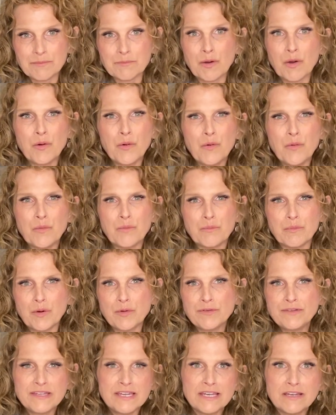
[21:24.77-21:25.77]

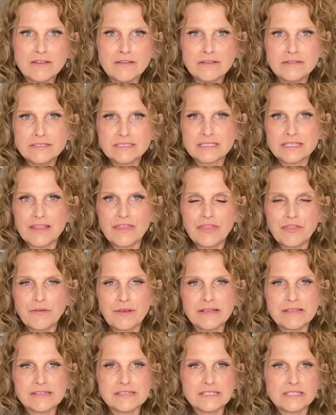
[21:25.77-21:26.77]
Mo's Needles and
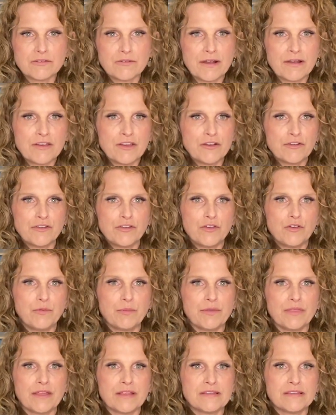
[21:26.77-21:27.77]
Threads is around here too,
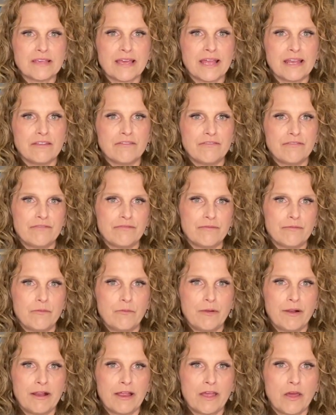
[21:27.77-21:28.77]
but that's kind of
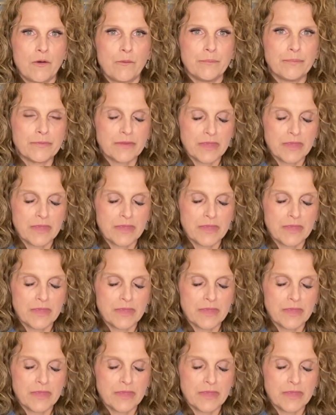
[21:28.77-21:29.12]
where I go.